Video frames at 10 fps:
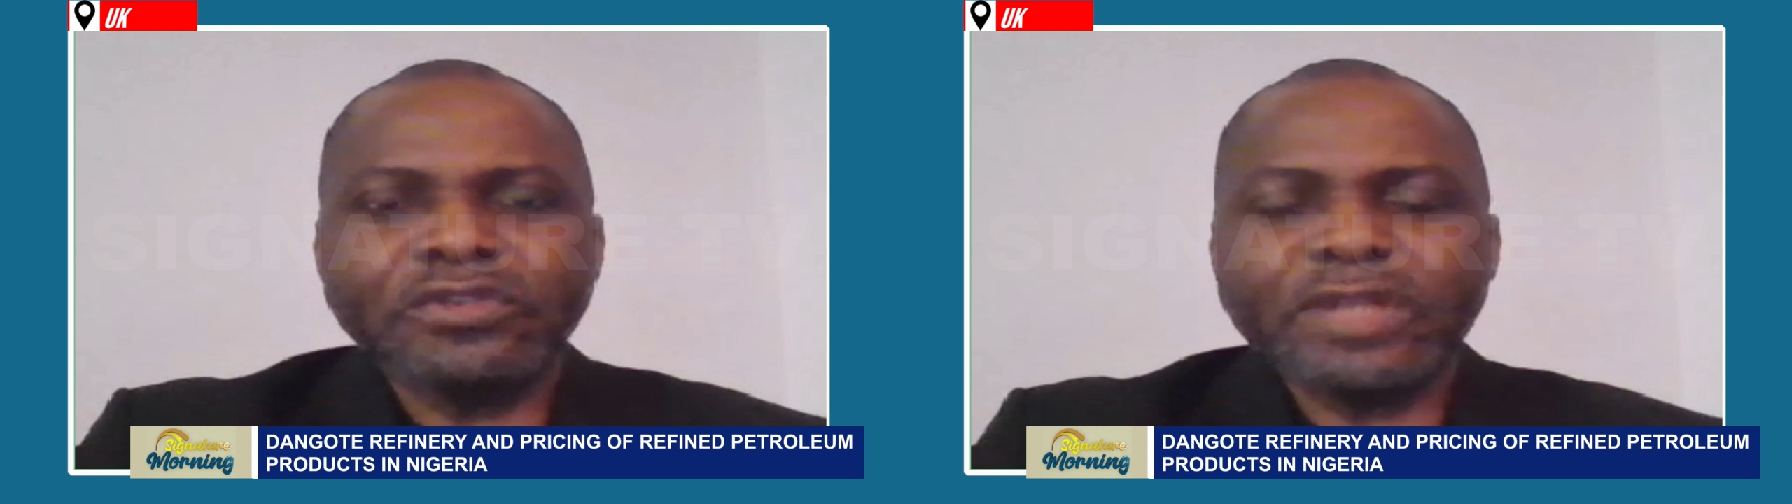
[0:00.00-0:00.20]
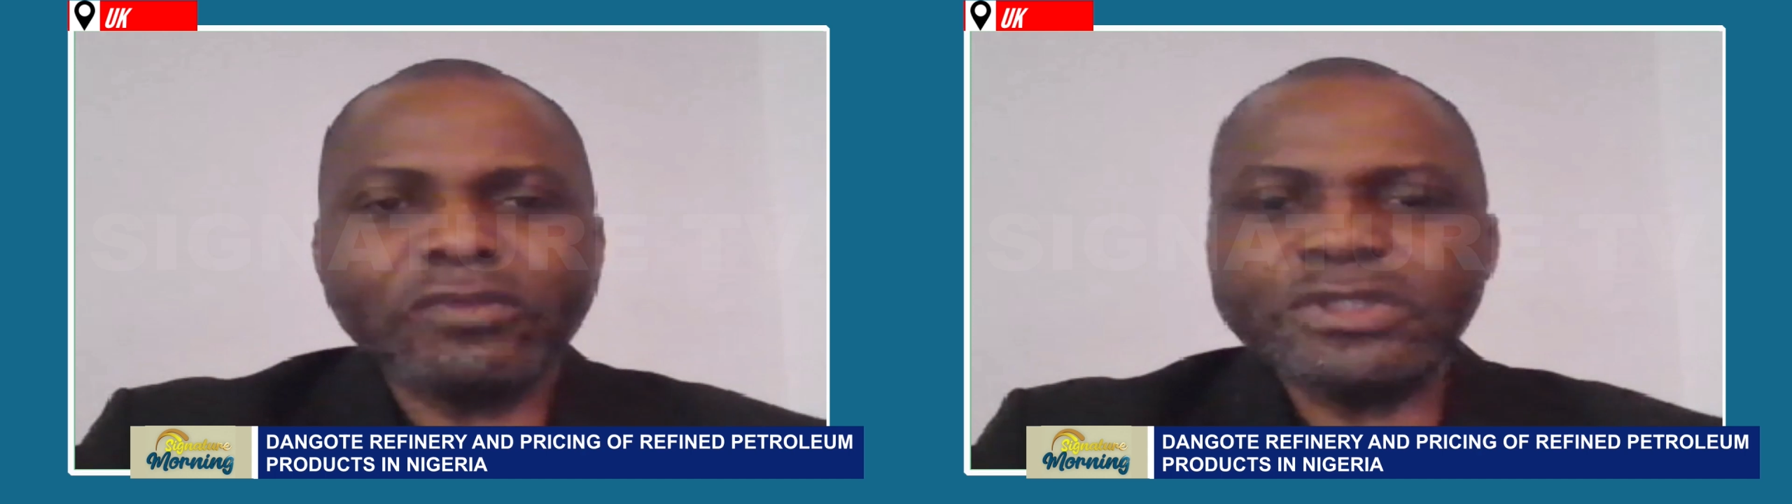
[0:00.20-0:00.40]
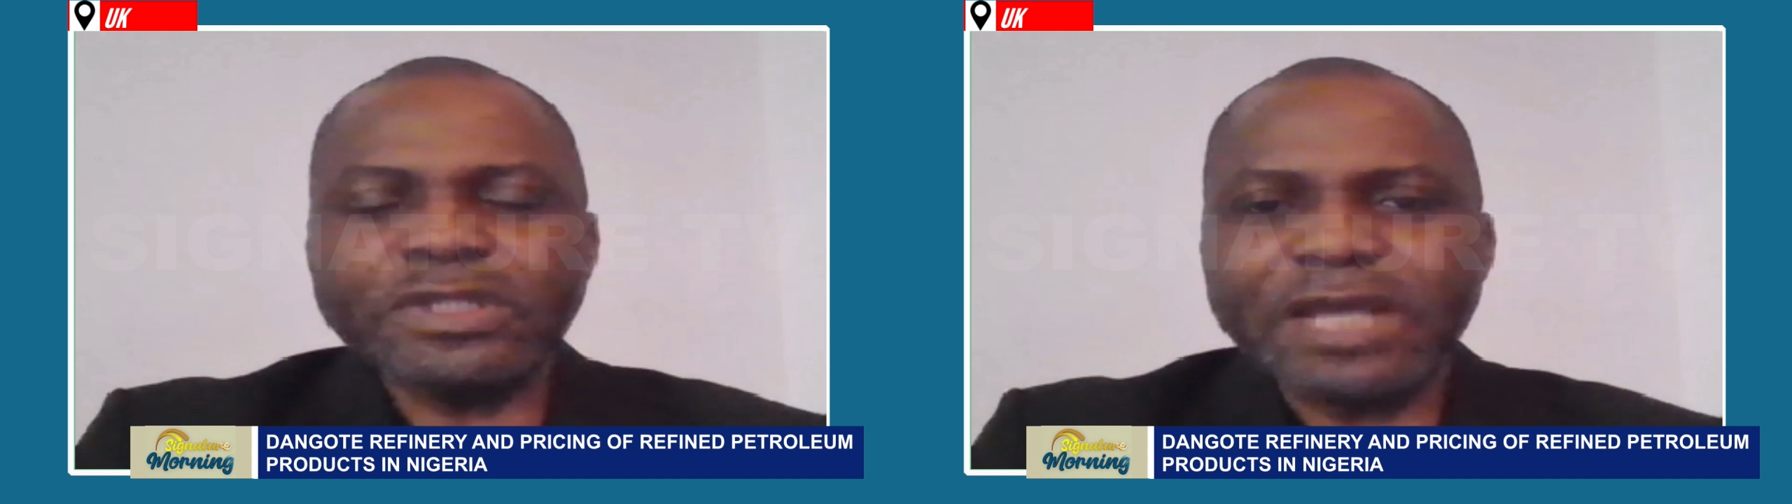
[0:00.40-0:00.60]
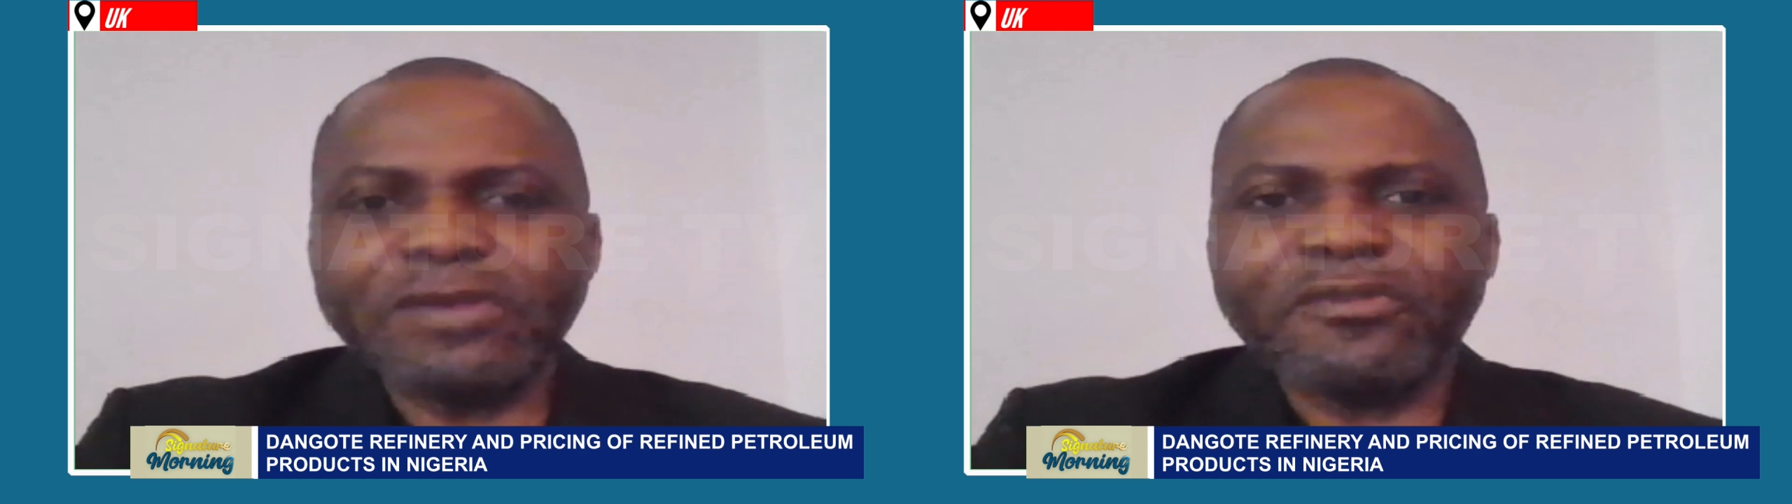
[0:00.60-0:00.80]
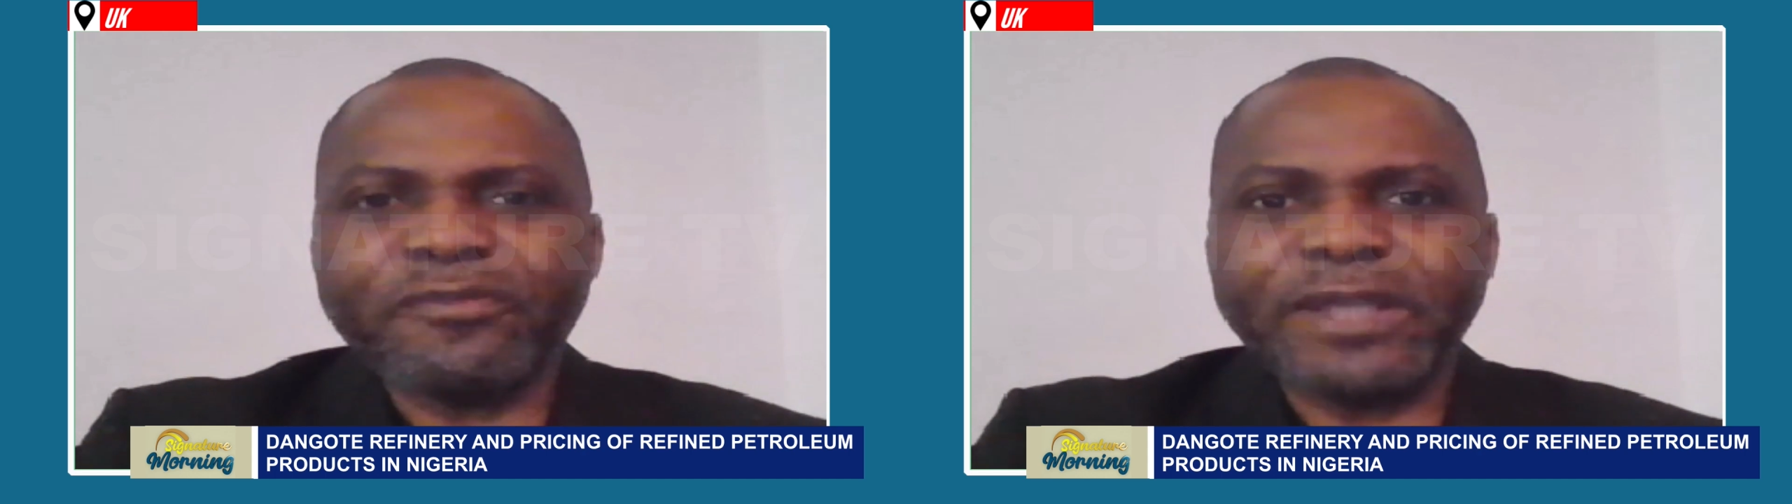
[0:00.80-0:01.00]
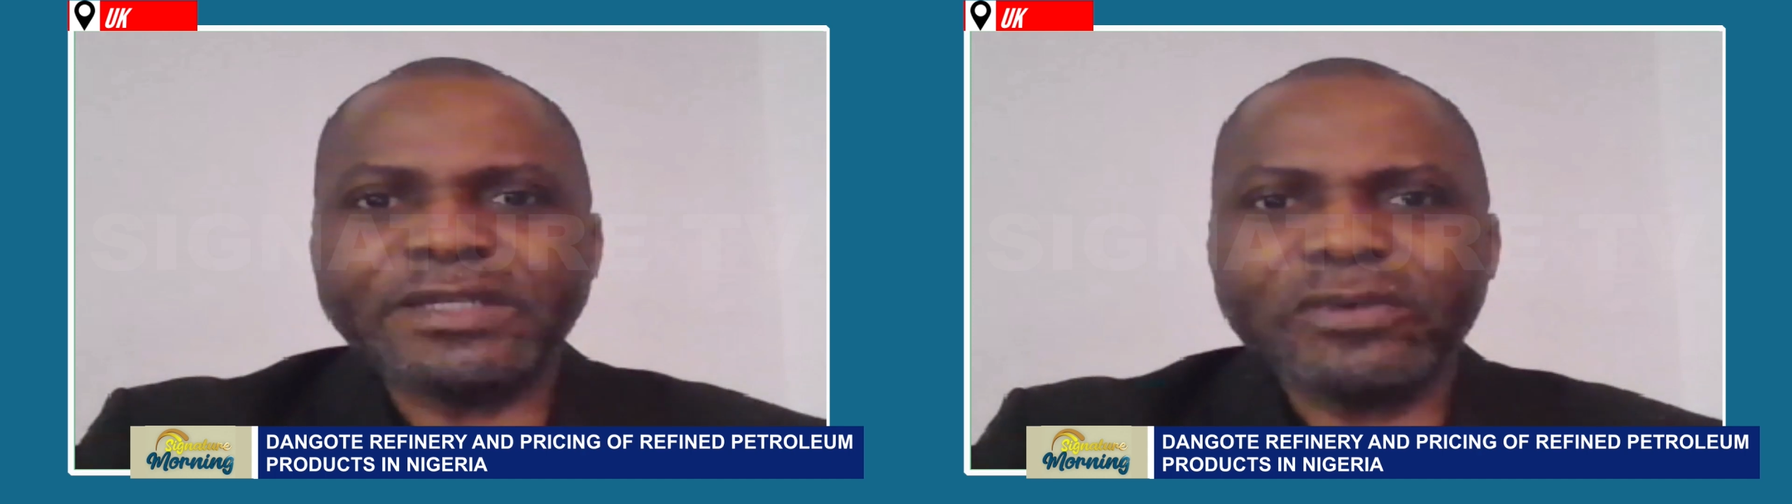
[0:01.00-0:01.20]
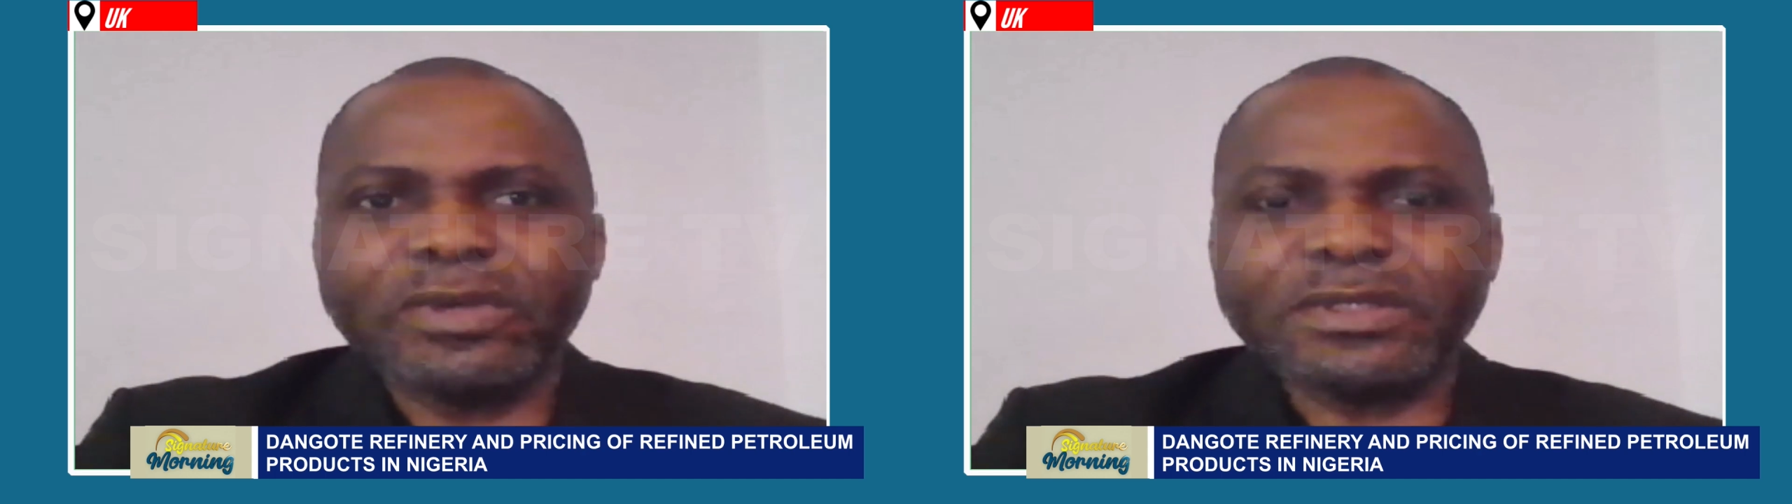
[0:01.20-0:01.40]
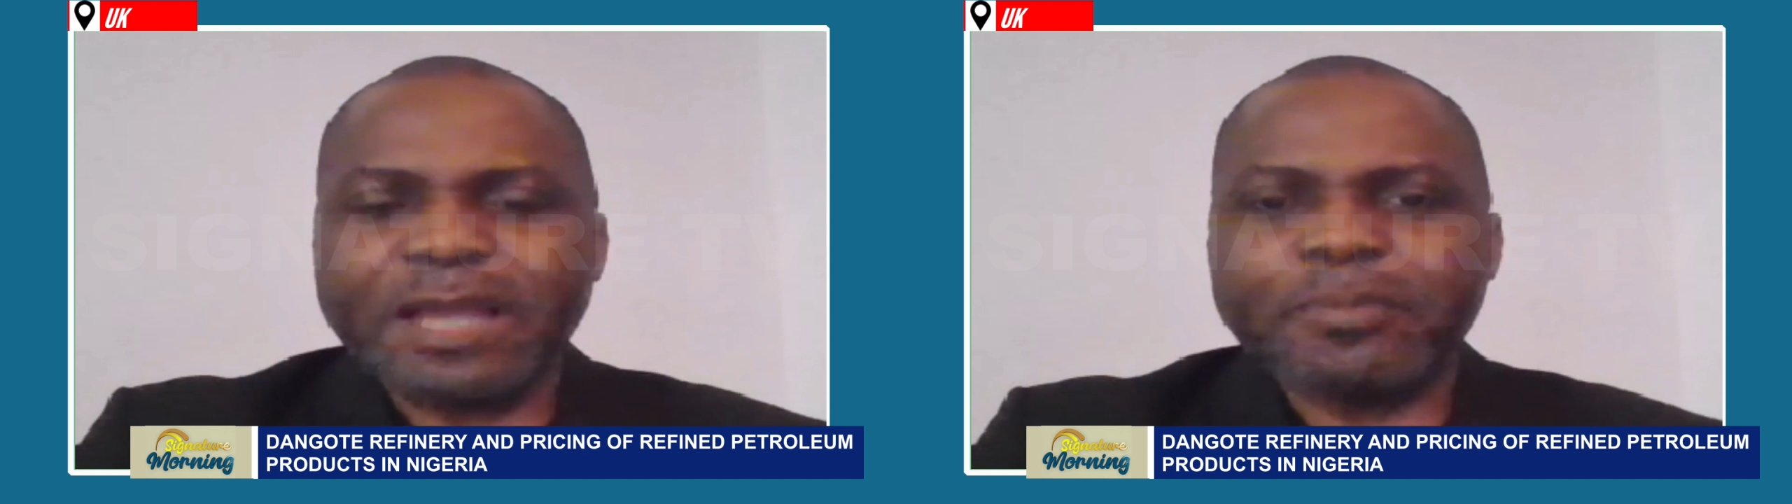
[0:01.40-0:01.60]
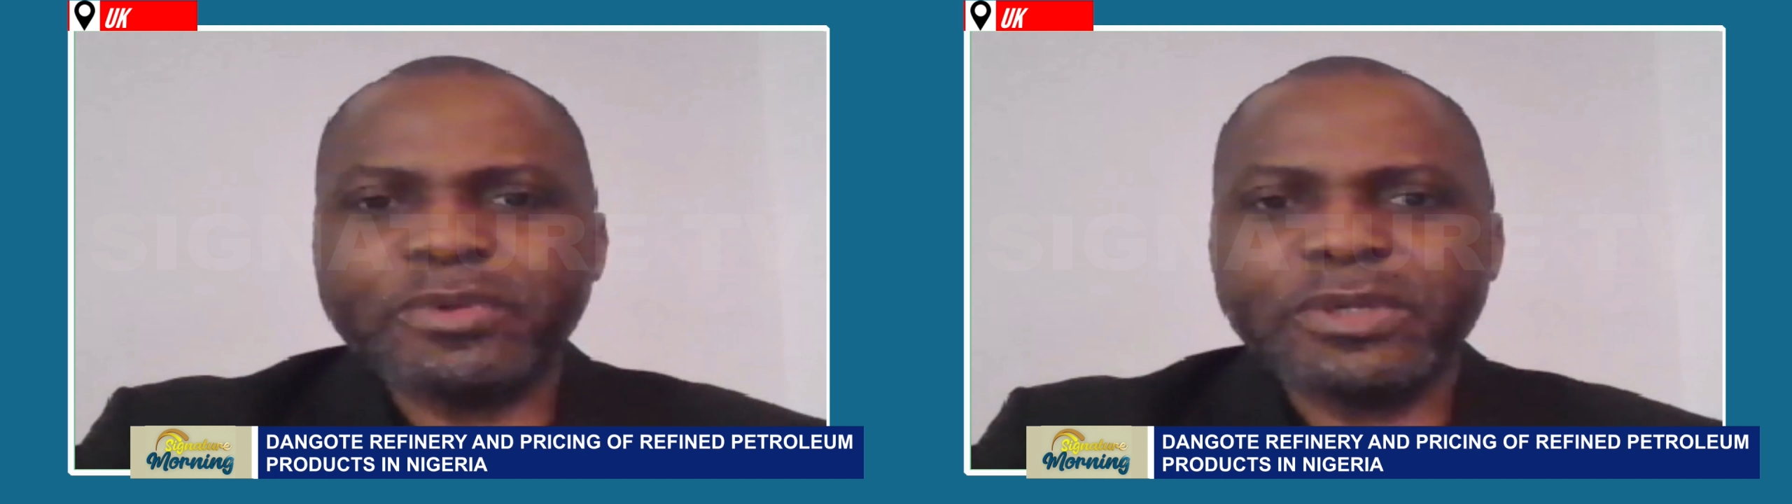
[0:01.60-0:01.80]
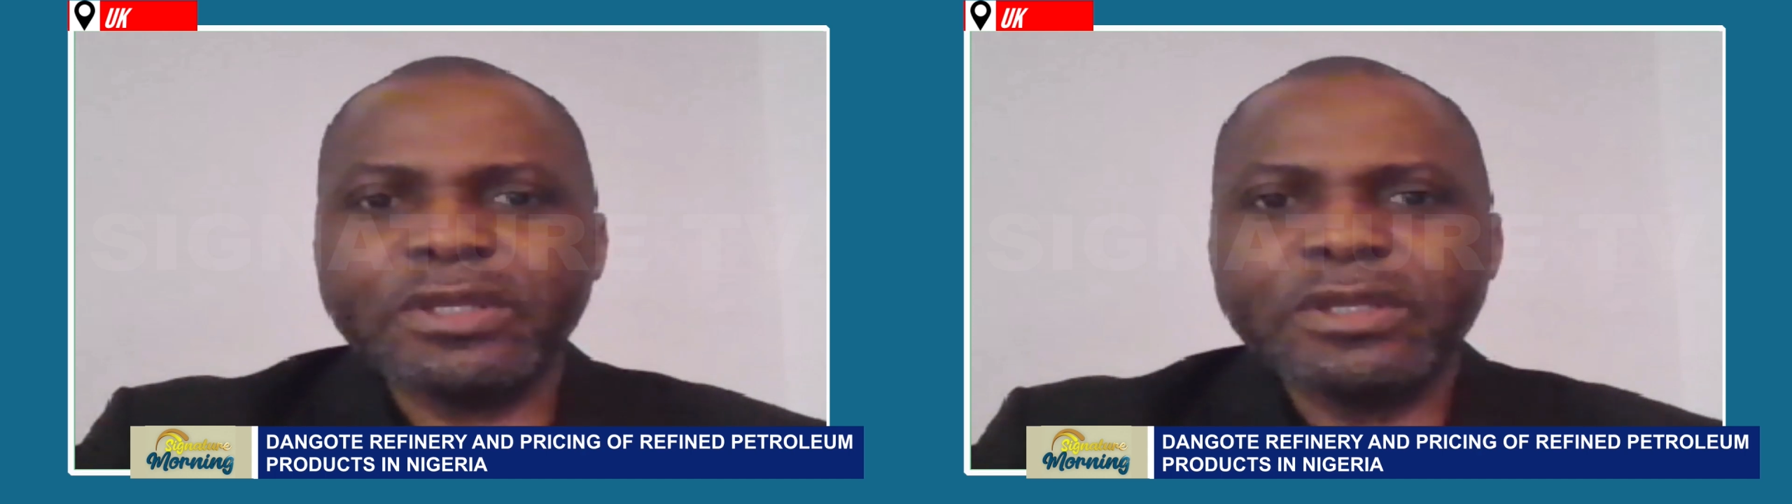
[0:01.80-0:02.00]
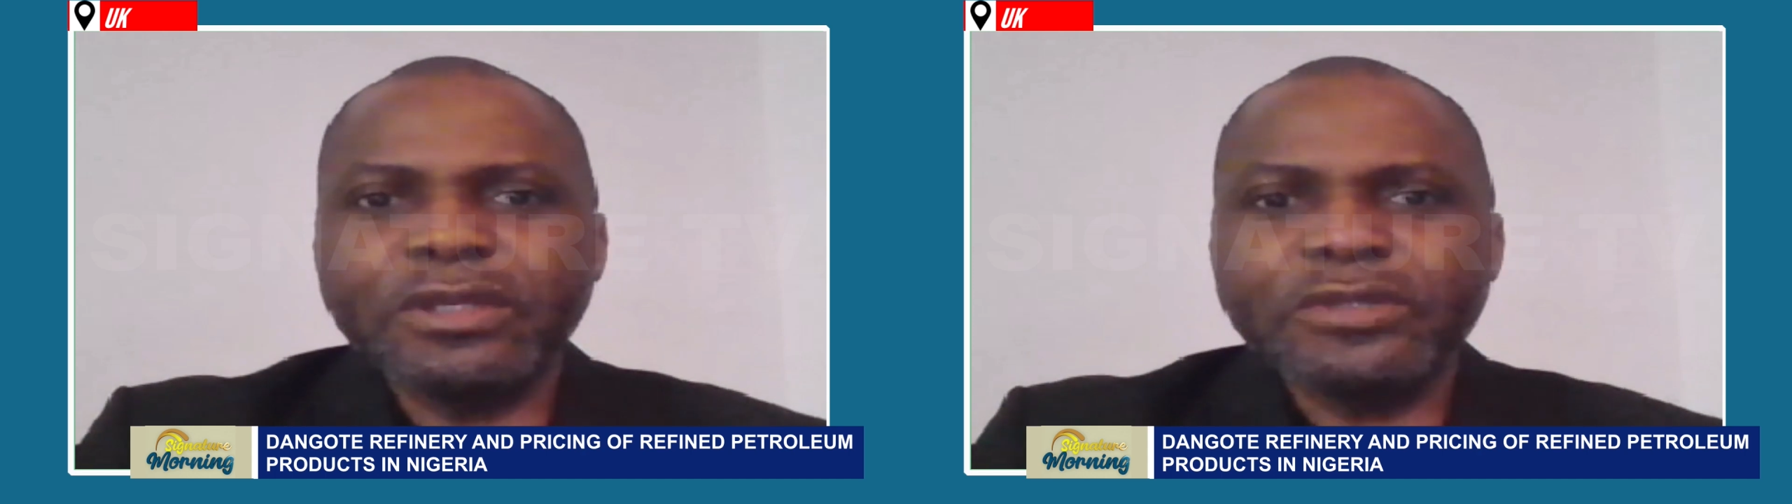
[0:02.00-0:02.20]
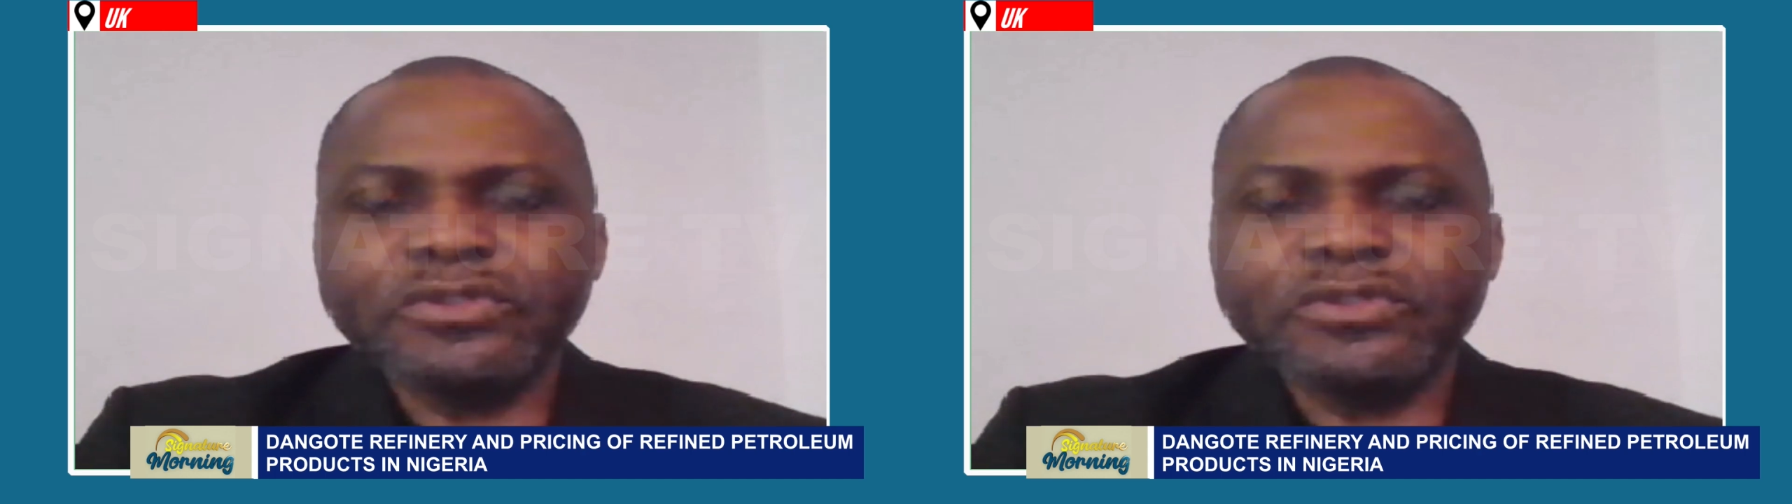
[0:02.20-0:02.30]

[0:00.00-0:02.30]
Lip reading: So that was the kind of fight that was happening